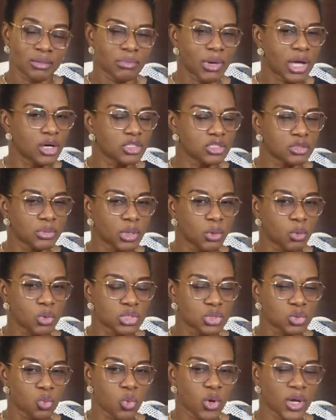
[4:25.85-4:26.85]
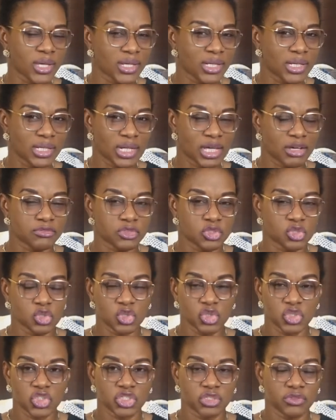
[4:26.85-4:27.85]
my husband was working an
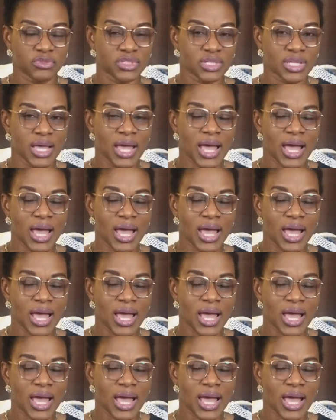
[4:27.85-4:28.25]
afternoon shift